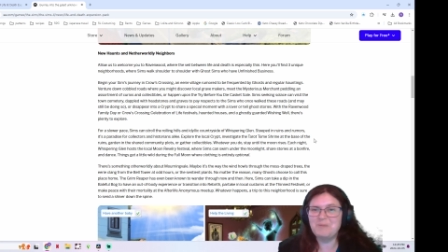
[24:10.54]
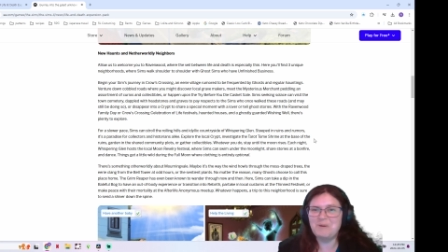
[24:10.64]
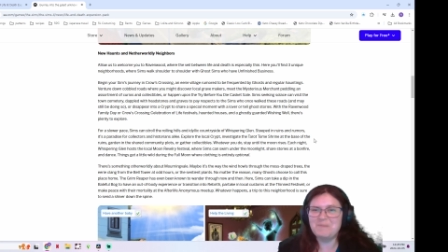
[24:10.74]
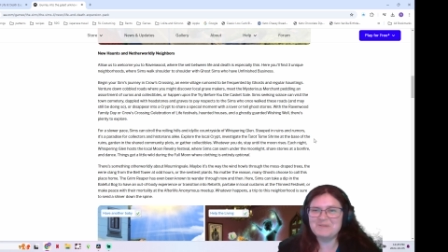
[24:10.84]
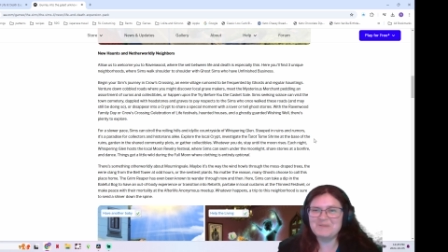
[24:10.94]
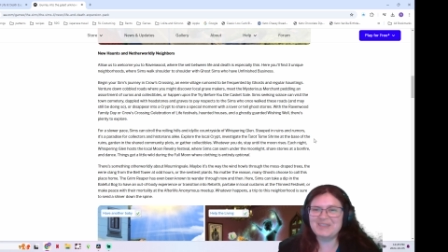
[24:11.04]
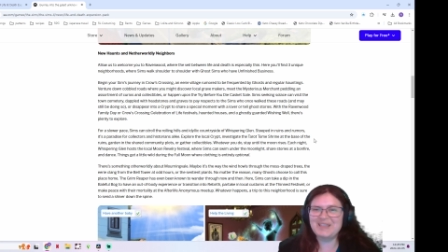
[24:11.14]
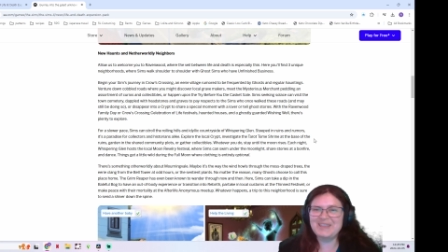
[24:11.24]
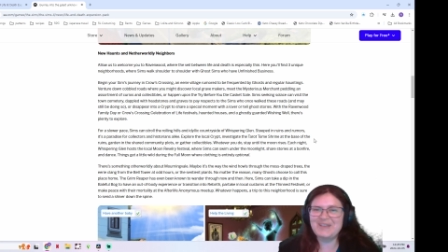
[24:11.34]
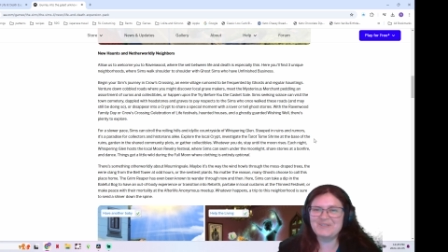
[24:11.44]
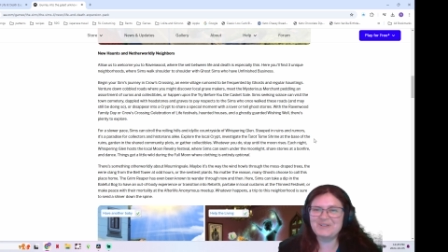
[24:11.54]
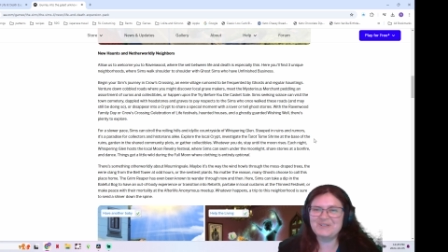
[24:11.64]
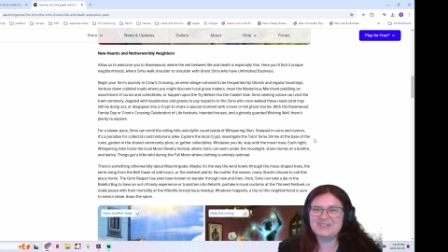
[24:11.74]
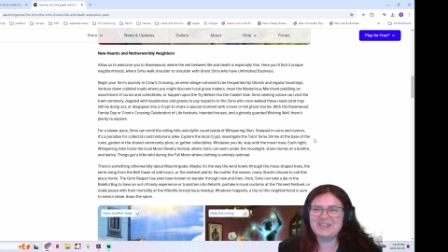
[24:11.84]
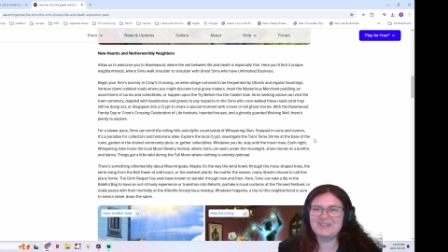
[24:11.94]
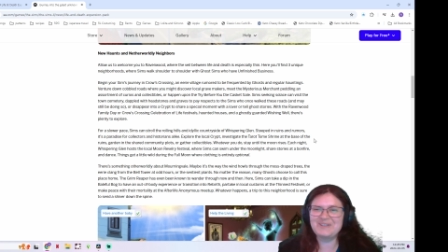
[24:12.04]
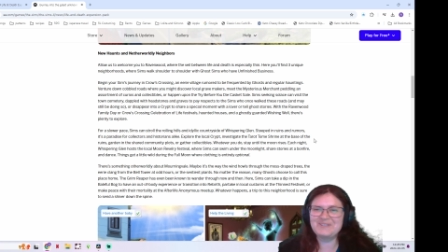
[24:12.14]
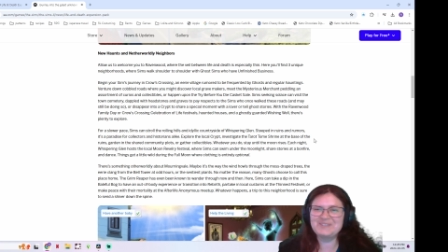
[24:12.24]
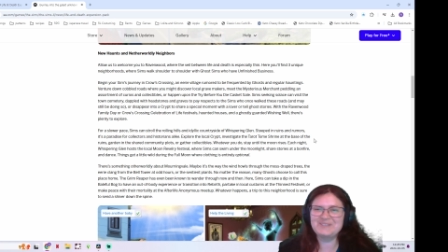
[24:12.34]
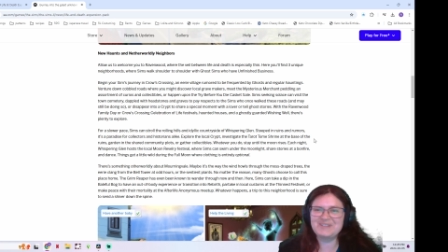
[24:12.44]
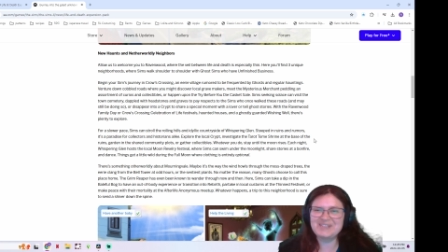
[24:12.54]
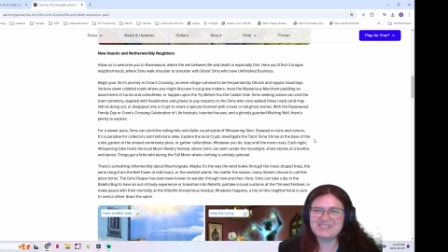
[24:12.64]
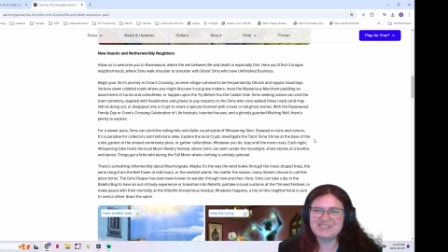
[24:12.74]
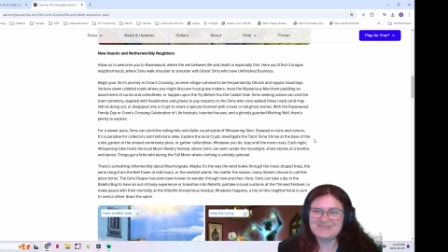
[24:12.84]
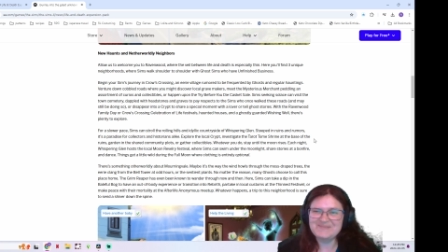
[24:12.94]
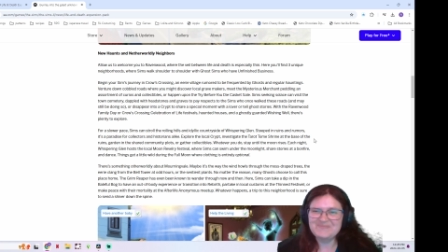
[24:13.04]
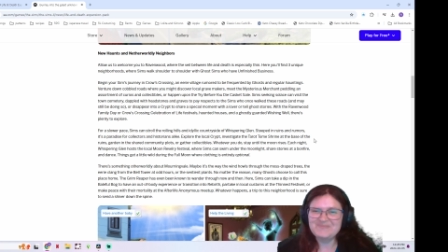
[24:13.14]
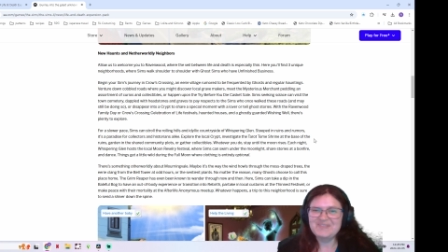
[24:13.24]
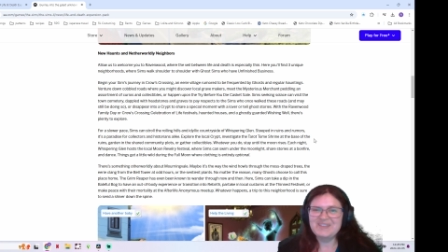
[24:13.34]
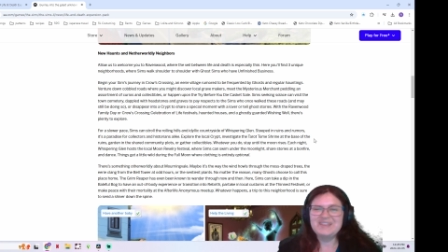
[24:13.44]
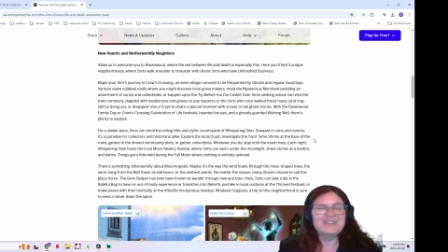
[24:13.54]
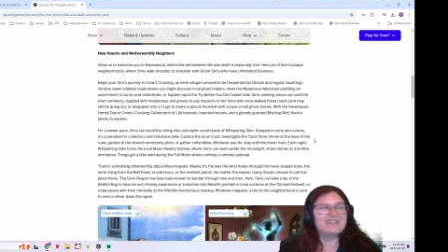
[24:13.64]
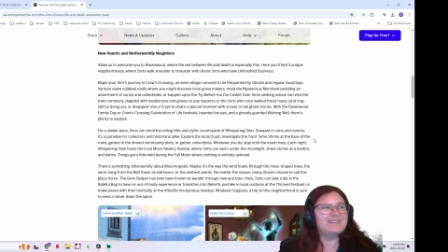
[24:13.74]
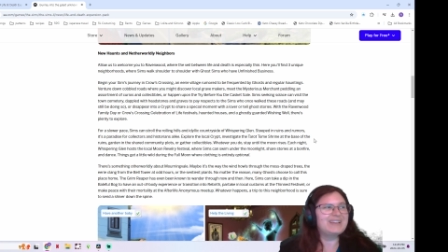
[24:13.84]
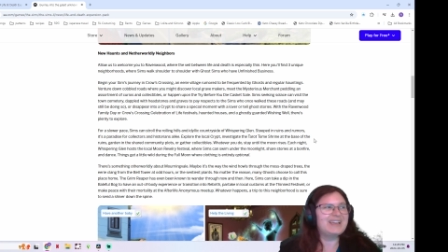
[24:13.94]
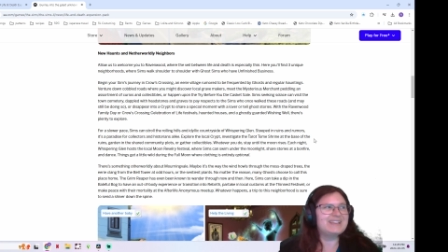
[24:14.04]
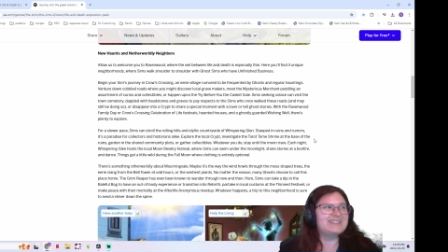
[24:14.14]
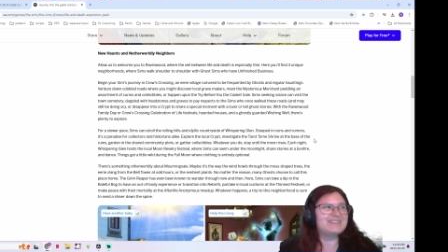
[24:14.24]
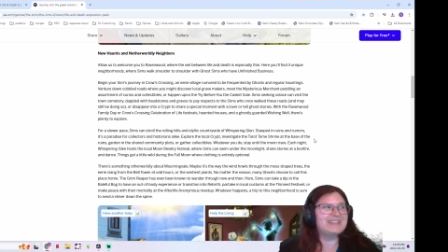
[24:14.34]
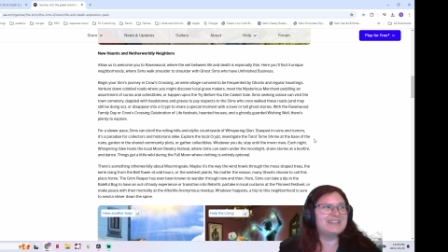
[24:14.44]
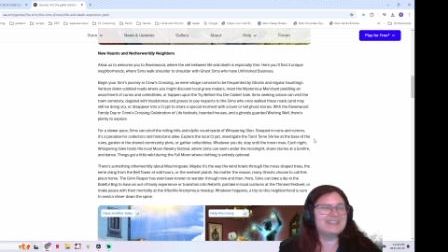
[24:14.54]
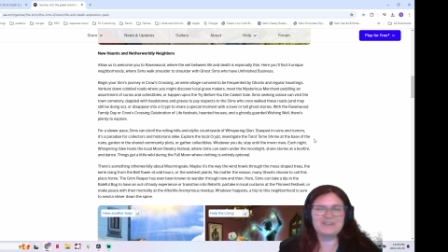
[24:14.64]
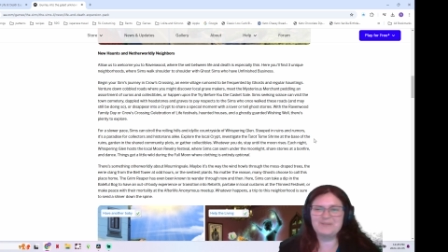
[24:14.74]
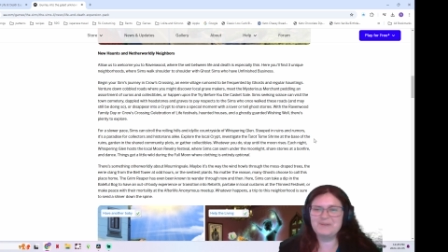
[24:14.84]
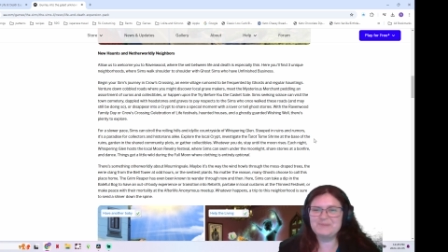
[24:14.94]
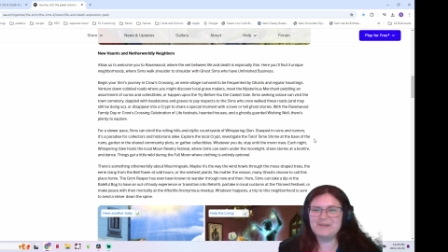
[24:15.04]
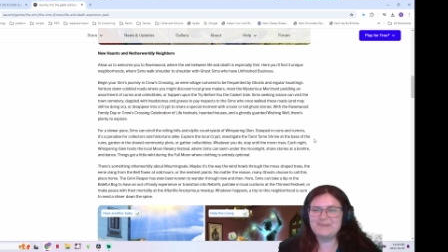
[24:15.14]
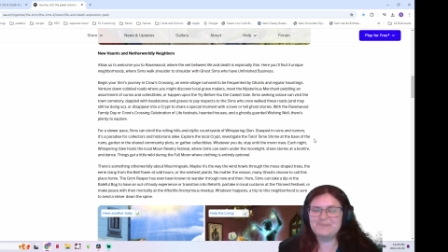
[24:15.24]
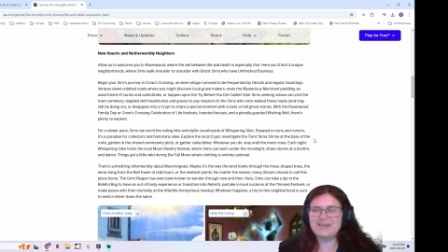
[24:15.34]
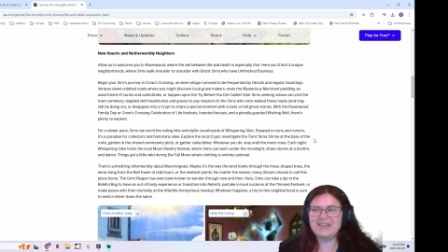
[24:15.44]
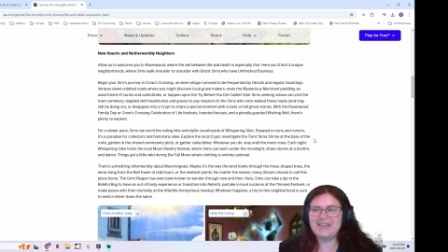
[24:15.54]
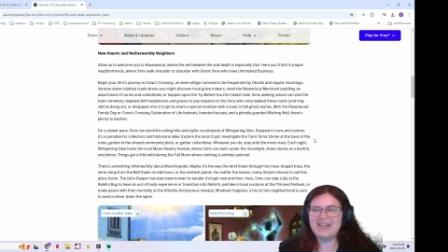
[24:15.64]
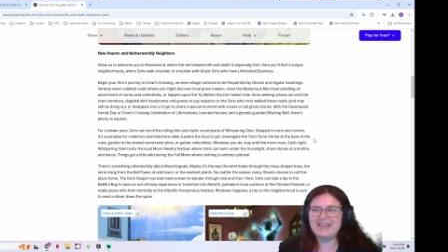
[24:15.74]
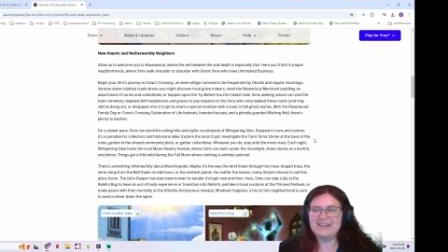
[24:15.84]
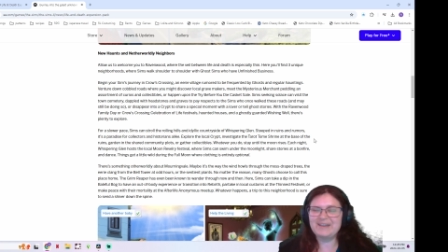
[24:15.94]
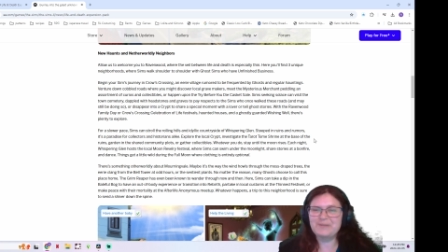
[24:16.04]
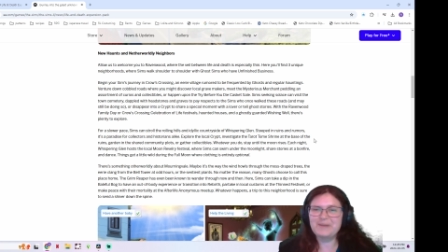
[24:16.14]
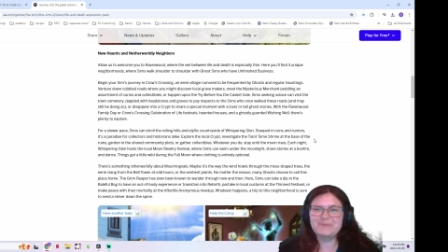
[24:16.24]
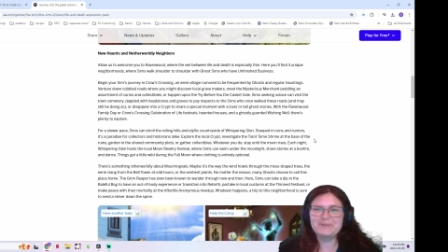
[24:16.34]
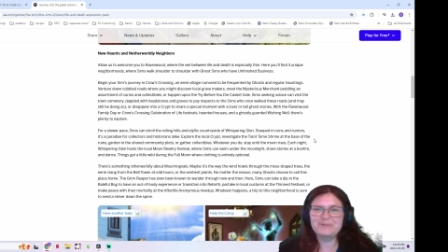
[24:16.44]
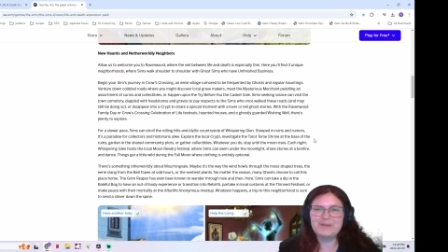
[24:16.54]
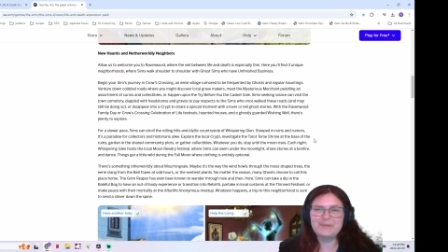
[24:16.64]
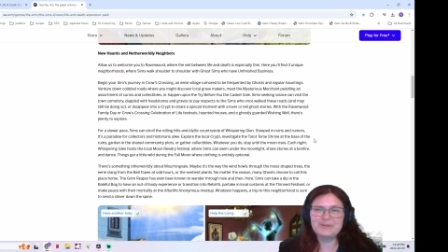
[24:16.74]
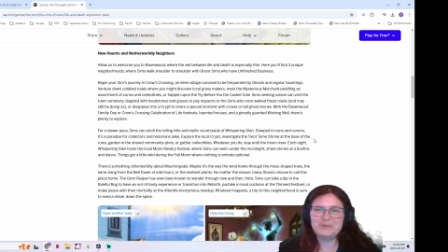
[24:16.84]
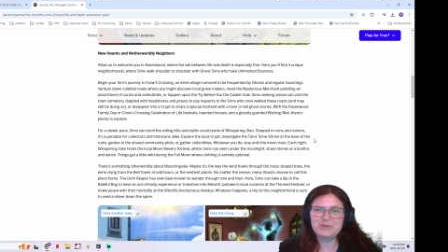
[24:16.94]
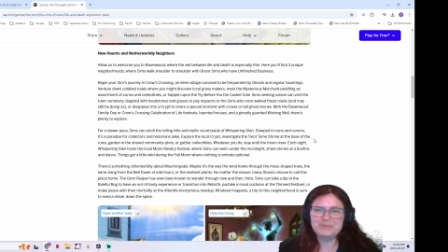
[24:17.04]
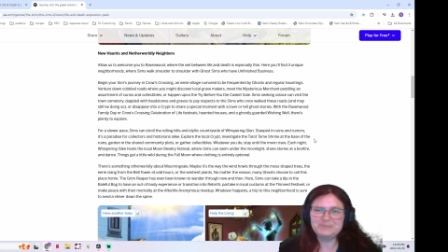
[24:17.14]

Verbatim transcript: moment with a lover or tell ghost stories. Okay, so it sounds like the crypt might be a uh, rabbit, rabbit hole.